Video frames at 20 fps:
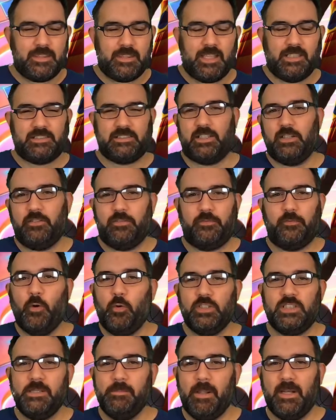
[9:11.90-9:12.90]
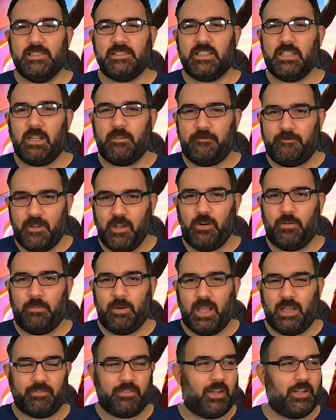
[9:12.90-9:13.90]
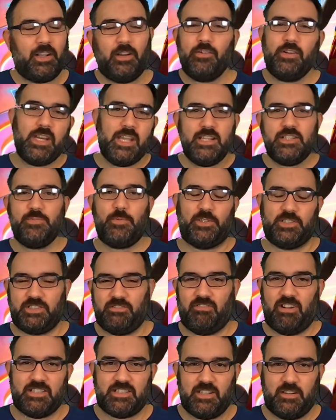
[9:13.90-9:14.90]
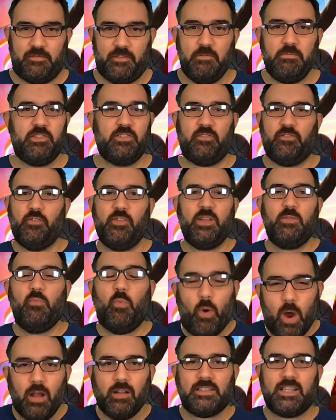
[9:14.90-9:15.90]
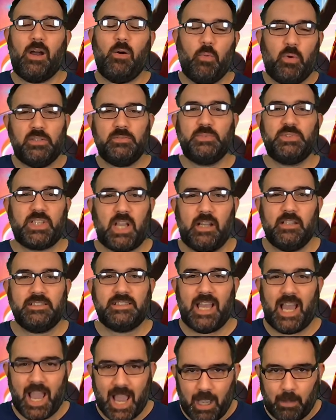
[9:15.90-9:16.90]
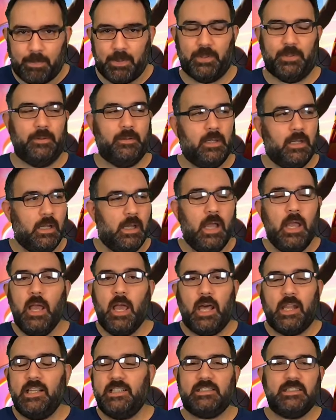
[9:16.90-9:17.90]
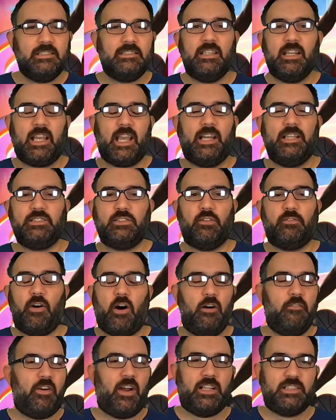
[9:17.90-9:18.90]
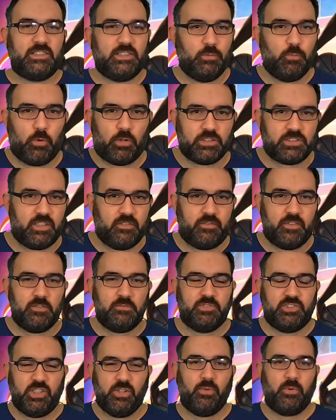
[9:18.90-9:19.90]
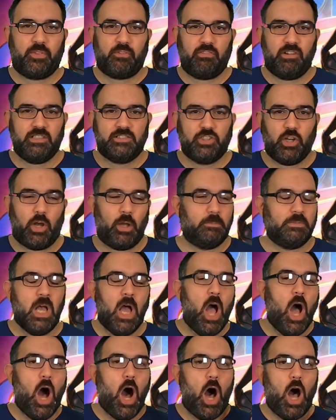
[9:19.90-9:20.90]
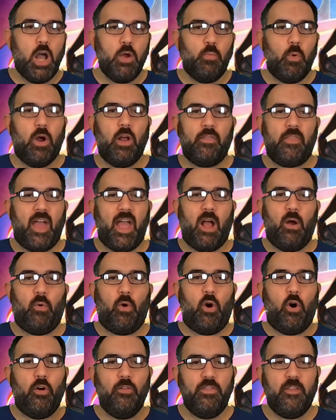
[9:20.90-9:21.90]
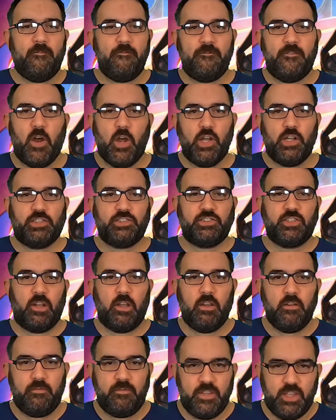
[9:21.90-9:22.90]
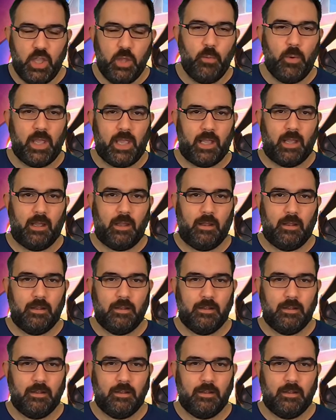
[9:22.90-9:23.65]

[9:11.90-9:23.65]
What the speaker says: There's still 40 minutes of the film left. I don't need to watch the rest of the film because I've already worked out what was going to happen. And this isn't a case of I've actually watched the film 2 or 3 times. I worked that out on the first viewing.